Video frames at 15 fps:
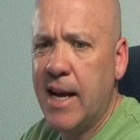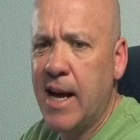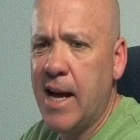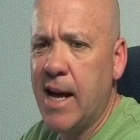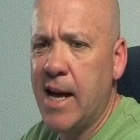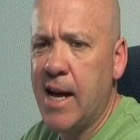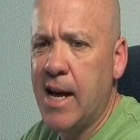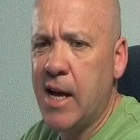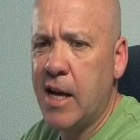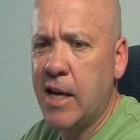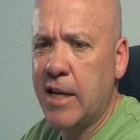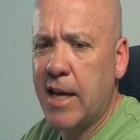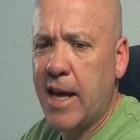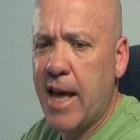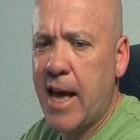
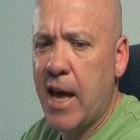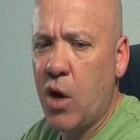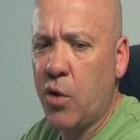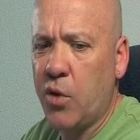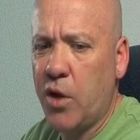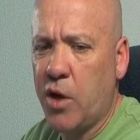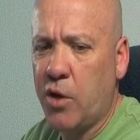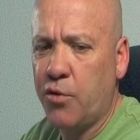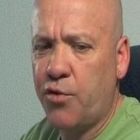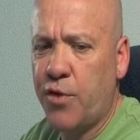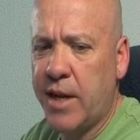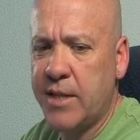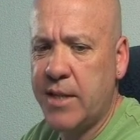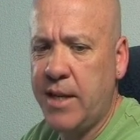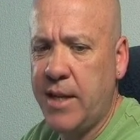uh, on the old
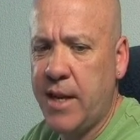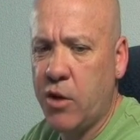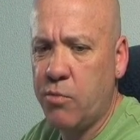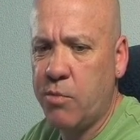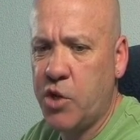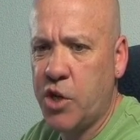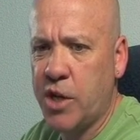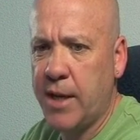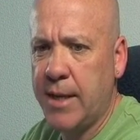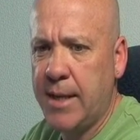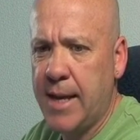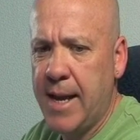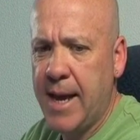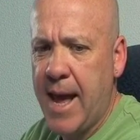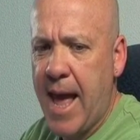trusty Dell machine,
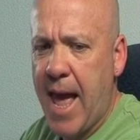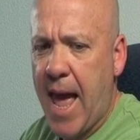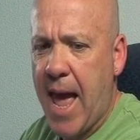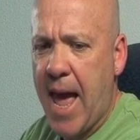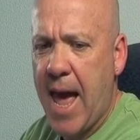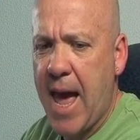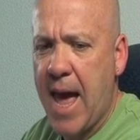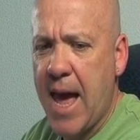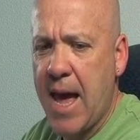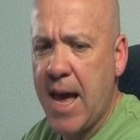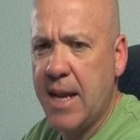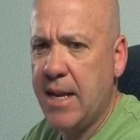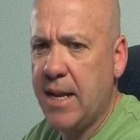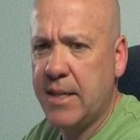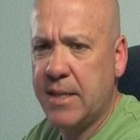
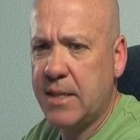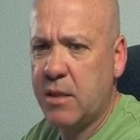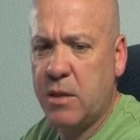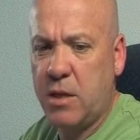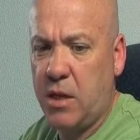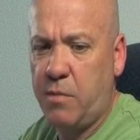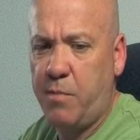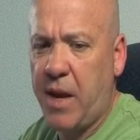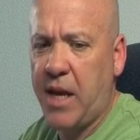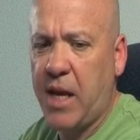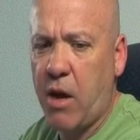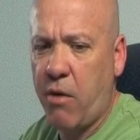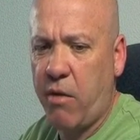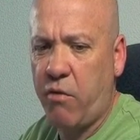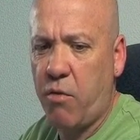and it's it's been
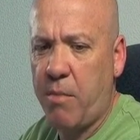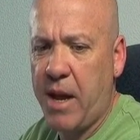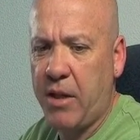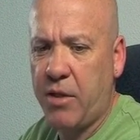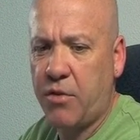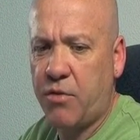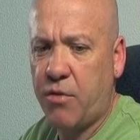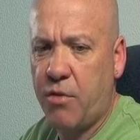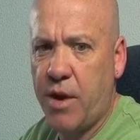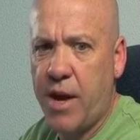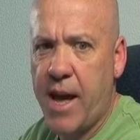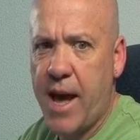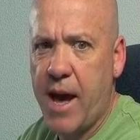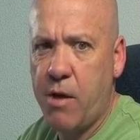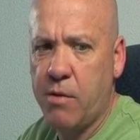going for about
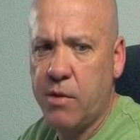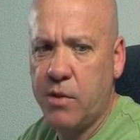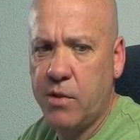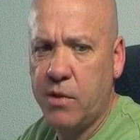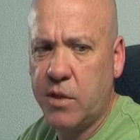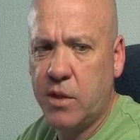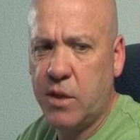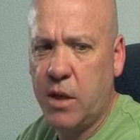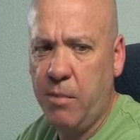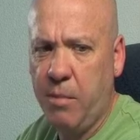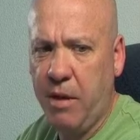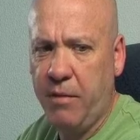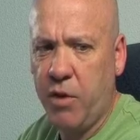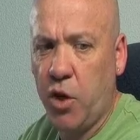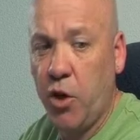three hours, and it's in a
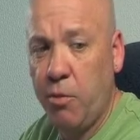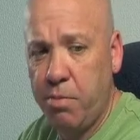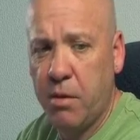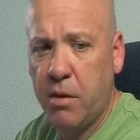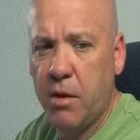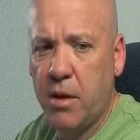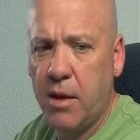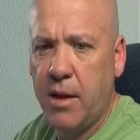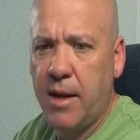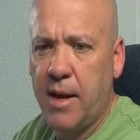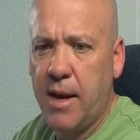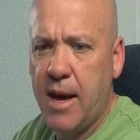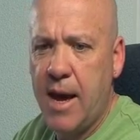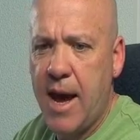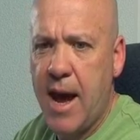bit of a loop,
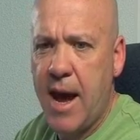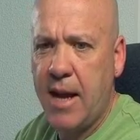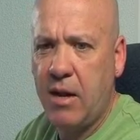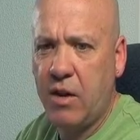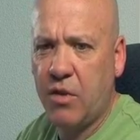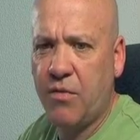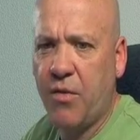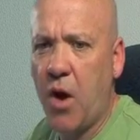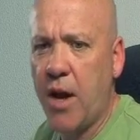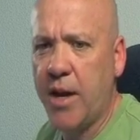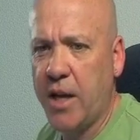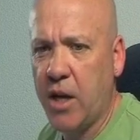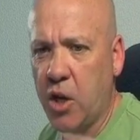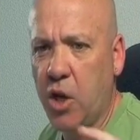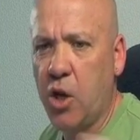and it's
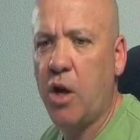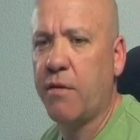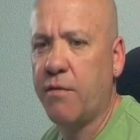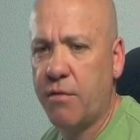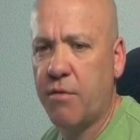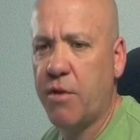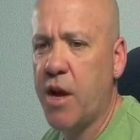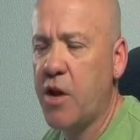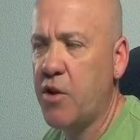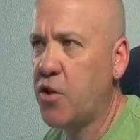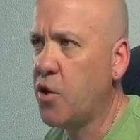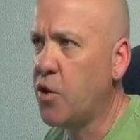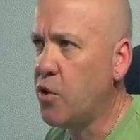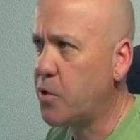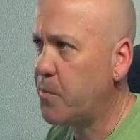finding a lot of
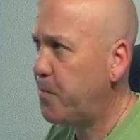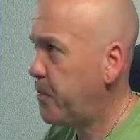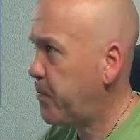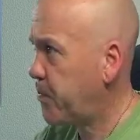302s.